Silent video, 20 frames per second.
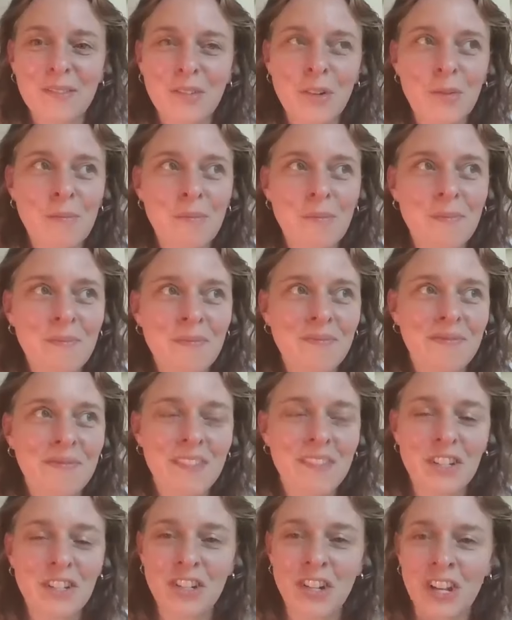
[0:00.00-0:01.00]
from
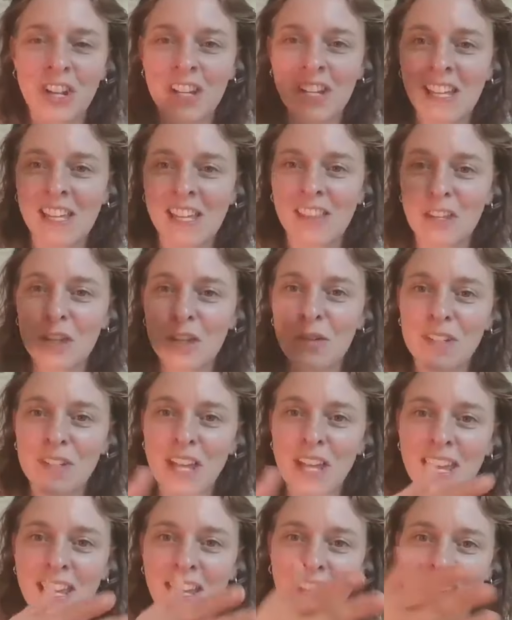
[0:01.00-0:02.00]
the journey that you've
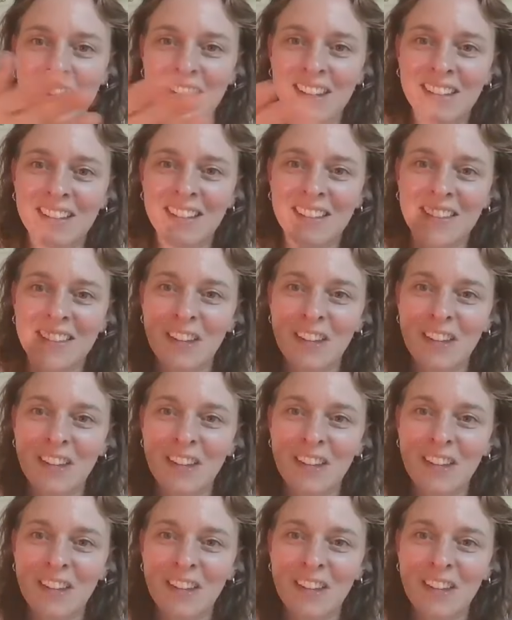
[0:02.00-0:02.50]
taken